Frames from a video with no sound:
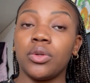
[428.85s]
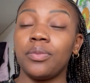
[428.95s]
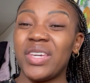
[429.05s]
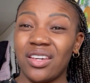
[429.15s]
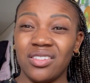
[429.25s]

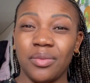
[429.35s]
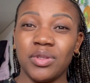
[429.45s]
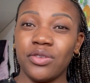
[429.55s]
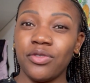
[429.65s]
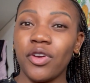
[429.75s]
be
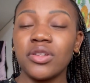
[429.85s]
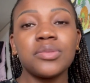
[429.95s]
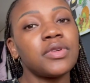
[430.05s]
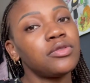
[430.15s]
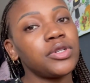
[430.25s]
accepted first
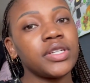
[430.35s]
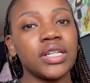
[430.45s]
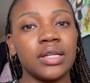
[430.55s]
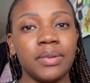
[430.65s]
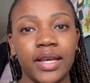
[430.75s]
before you
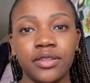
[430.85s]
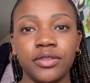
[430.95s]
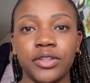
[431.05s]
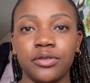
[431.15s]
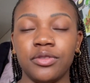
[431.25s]
can apply for
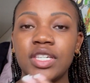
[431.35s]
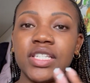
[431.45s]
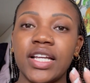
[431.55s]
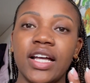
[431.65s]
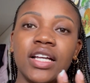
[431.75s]
your
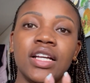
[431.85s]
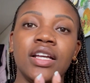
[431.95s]
visa.